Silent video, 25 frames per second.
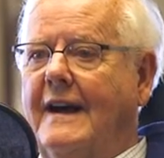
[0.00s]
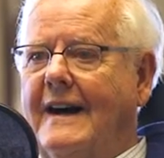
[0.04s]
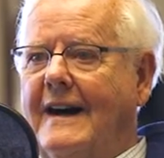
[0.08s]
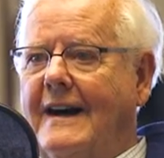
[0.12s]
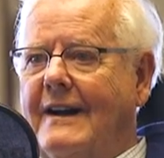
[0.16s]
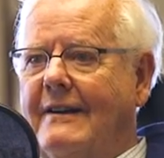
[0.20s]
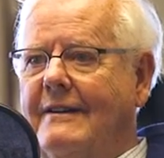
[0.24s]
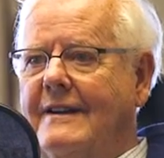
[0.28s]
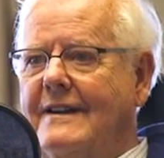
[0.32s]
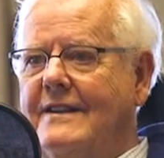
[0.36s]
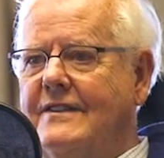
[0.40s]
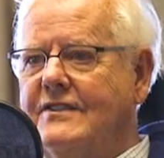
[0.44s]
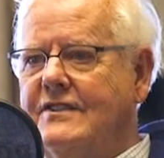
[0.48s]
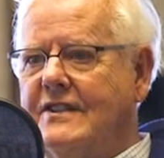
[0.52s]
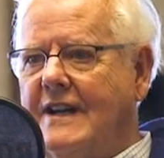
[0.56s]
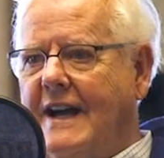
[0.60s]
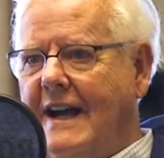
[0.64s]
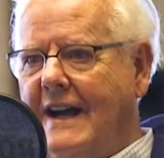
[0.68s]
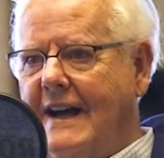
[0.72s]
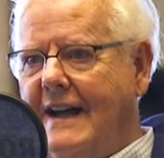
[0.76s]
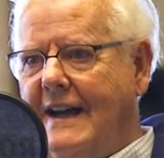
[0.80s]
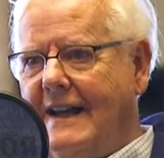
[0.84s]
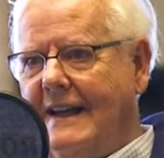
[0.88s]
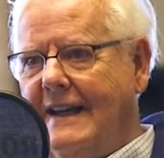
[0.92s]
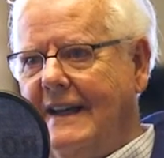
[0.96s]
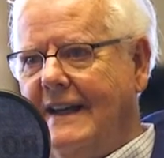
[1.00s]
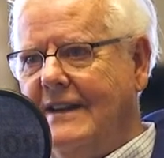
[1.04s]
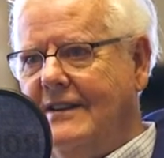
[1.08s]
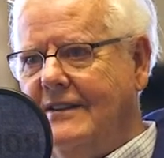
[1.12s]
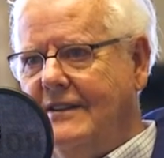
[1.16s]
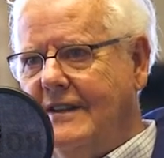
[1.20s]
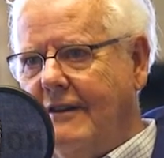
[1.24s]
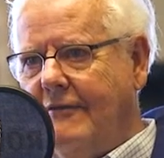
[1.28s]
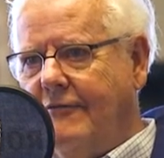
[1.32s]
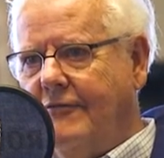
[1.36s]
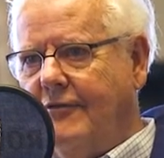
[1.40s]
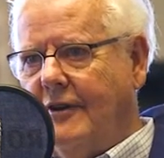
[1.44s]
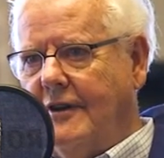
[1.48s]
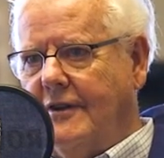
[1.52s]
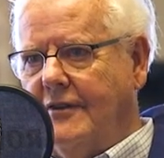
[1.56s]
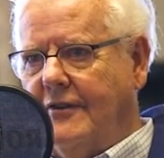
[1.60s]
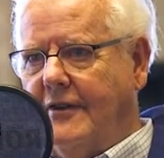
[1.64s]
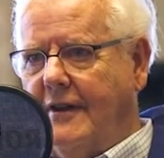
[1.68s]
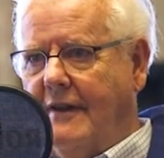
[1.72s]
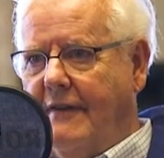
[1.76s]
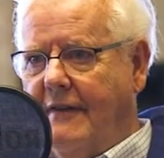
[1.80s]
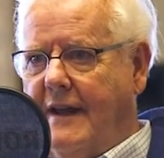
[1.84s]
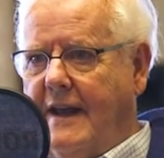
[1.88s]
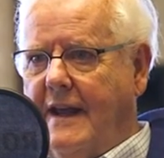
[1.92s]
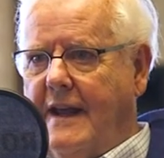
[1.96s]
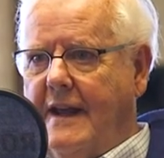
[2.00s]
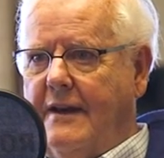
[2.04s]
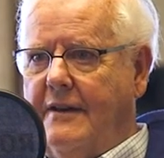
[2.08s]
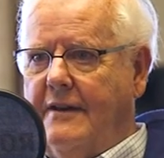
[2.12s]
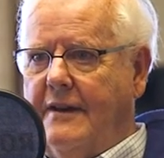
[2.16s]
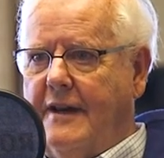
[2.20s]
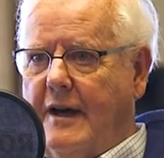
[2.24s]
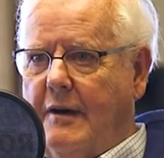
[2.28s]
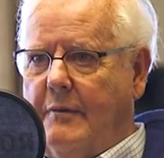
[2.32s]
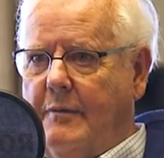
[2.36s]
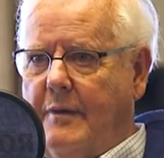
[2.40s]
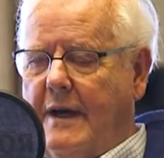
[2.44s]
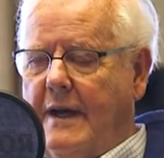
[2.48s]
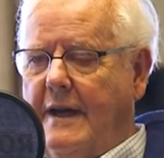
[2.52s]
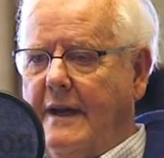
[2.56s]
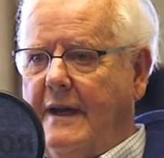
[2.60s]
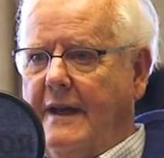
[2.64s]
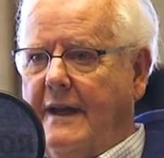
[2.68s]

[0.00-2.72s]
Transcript: are entirely different, and they end up